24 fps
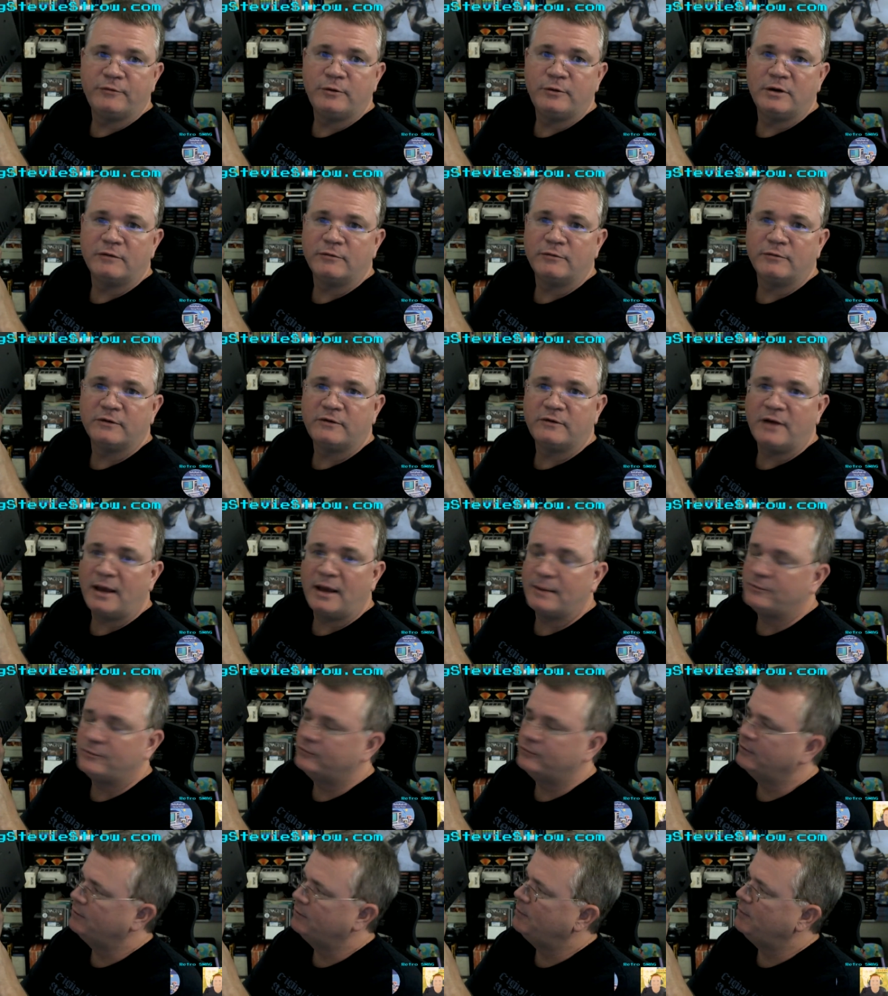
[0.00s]
different times,
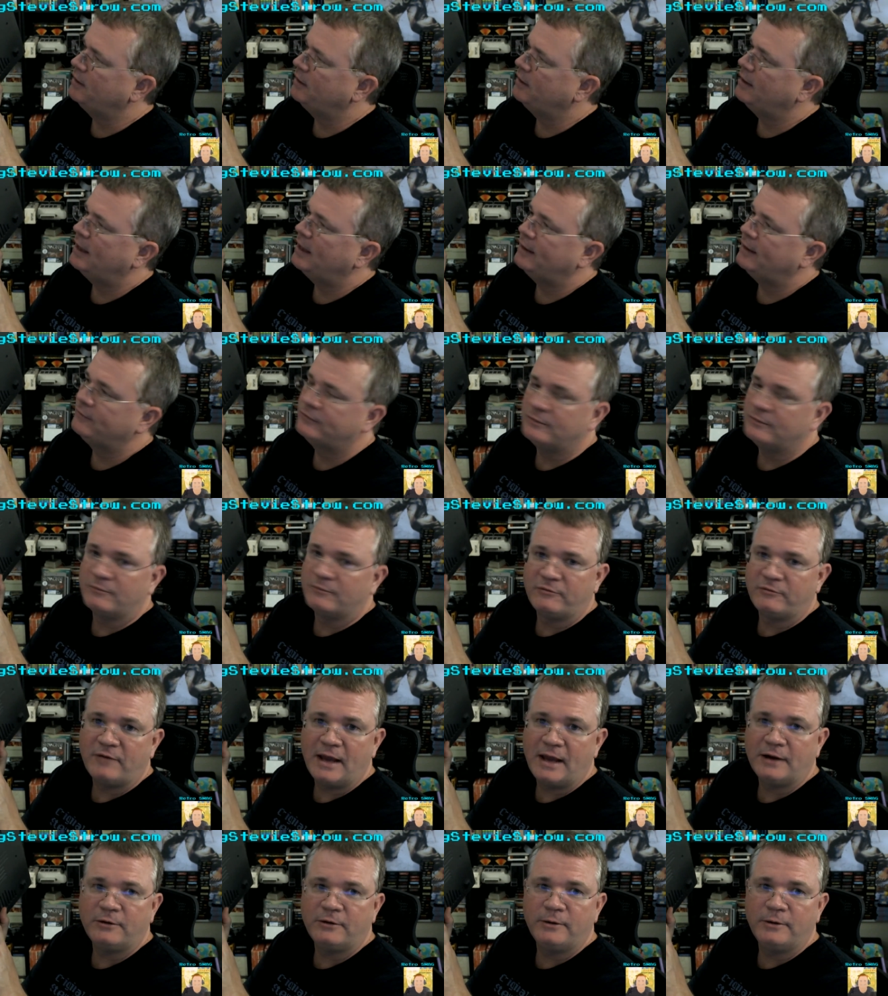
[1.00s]
so it might have had some
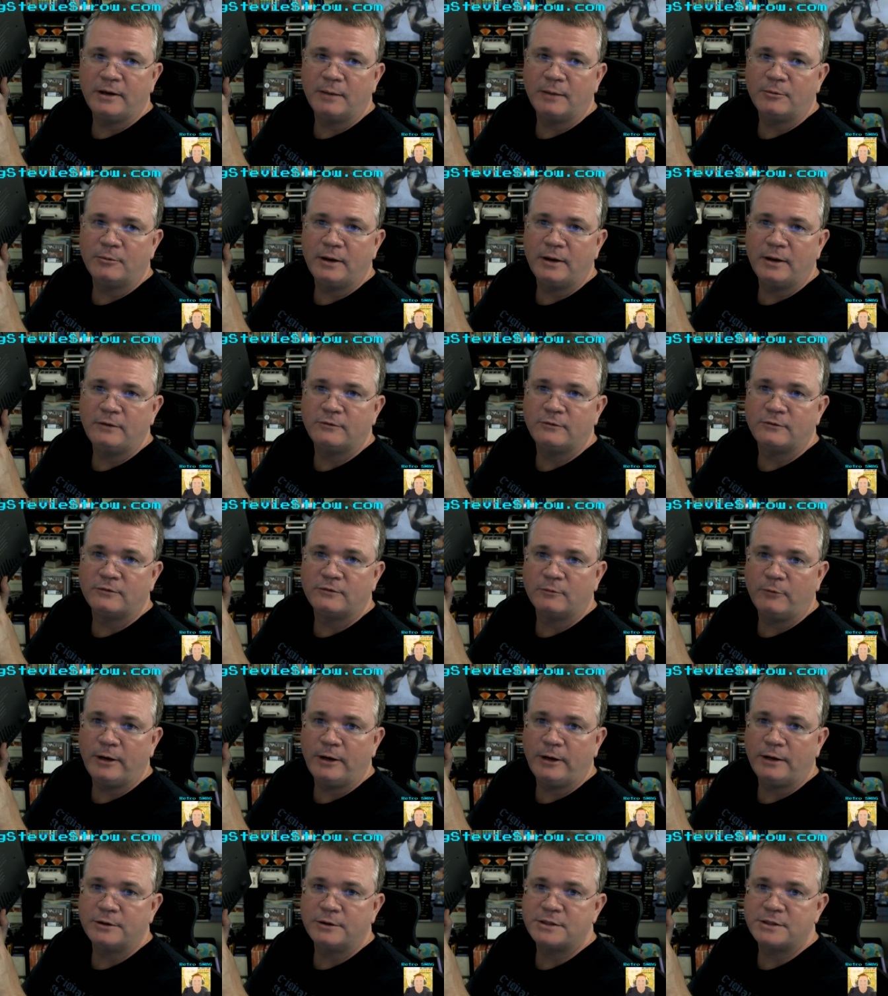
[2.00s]
factory upgrades or some
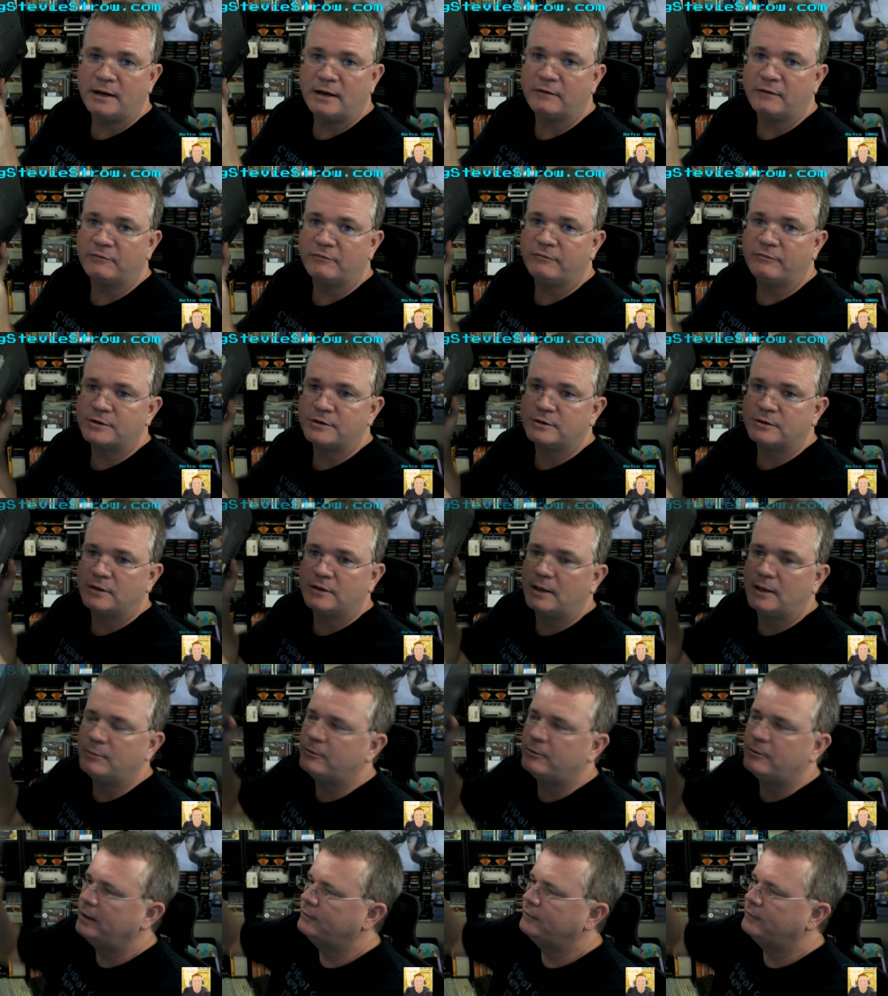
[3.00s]
Radio Shack official
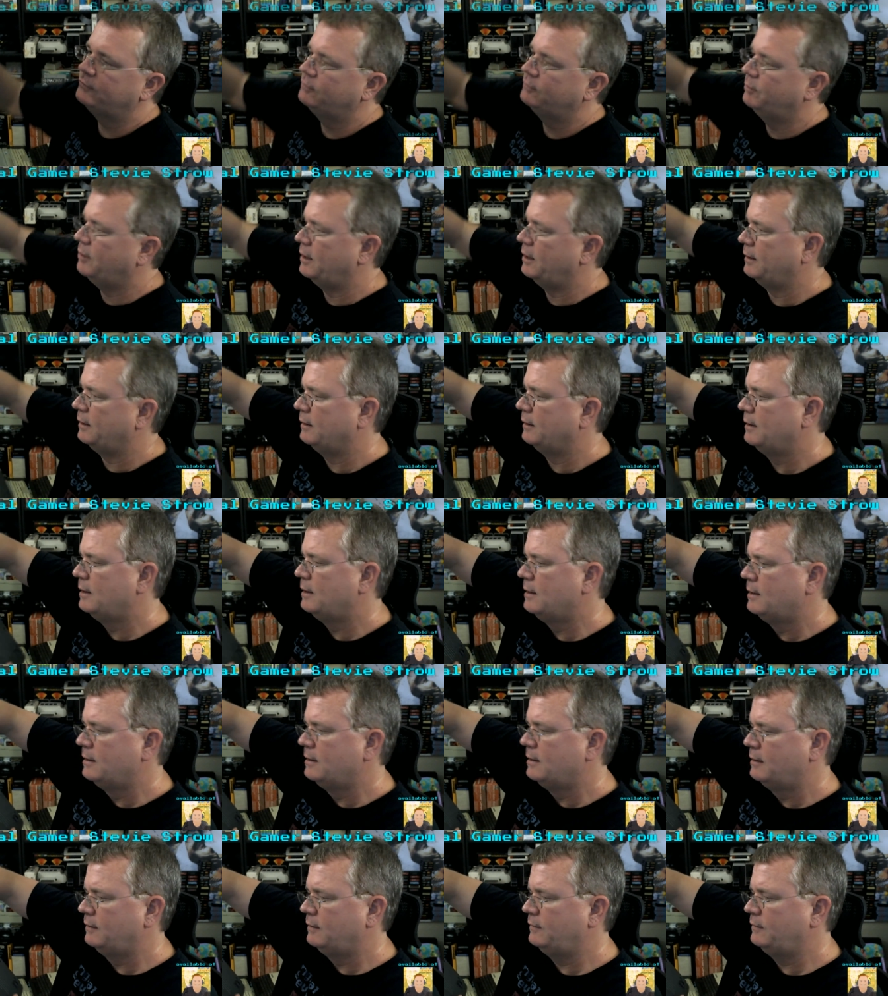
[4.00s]
upgrades. But
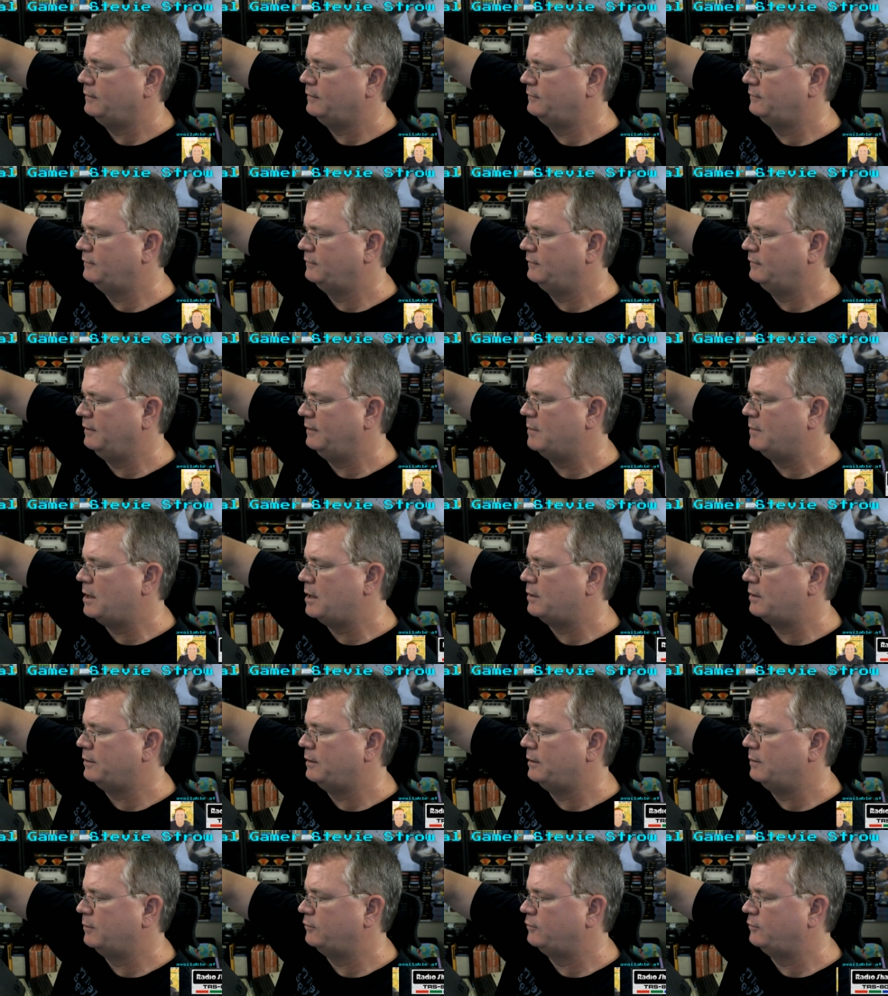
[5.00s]
this is a model
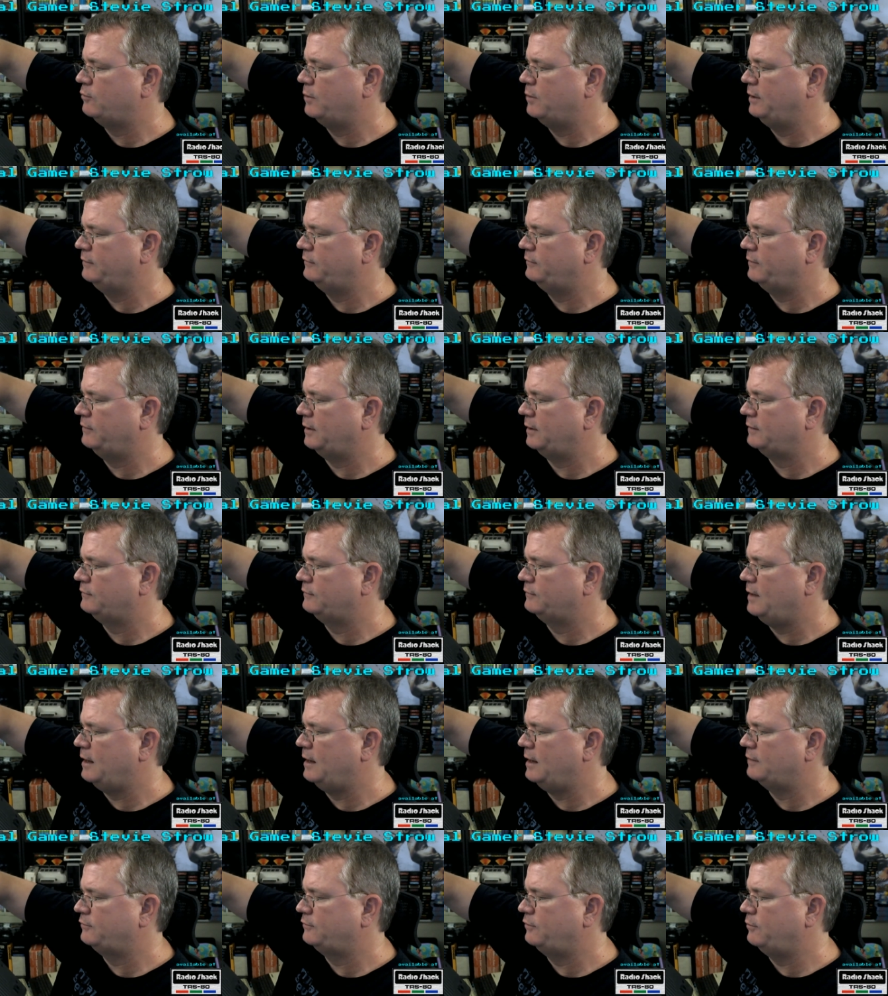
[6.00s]
number
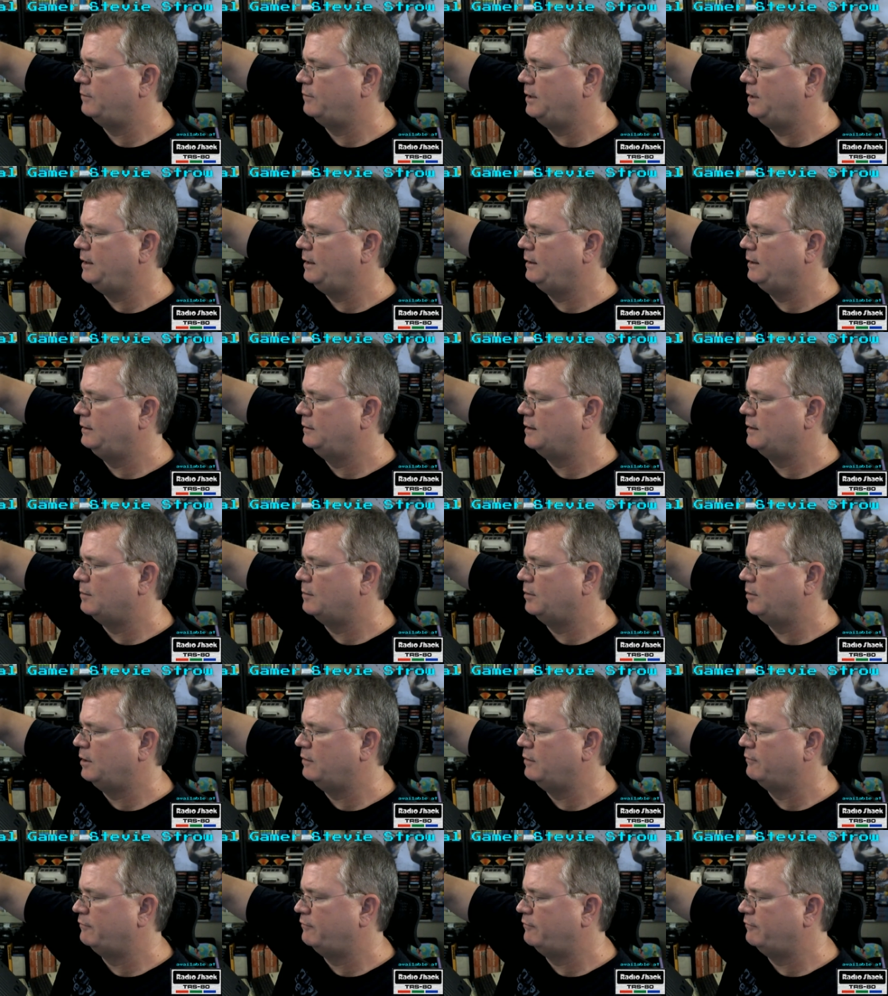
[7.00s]

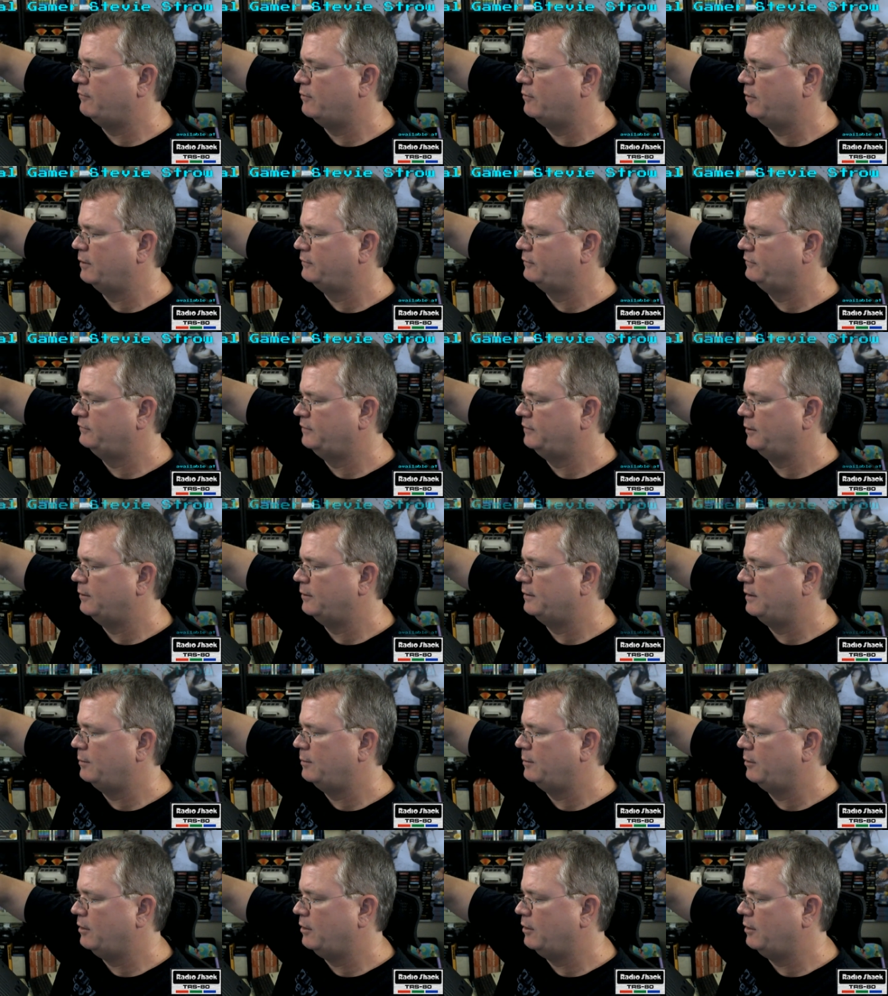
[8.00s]
26-3004, serial number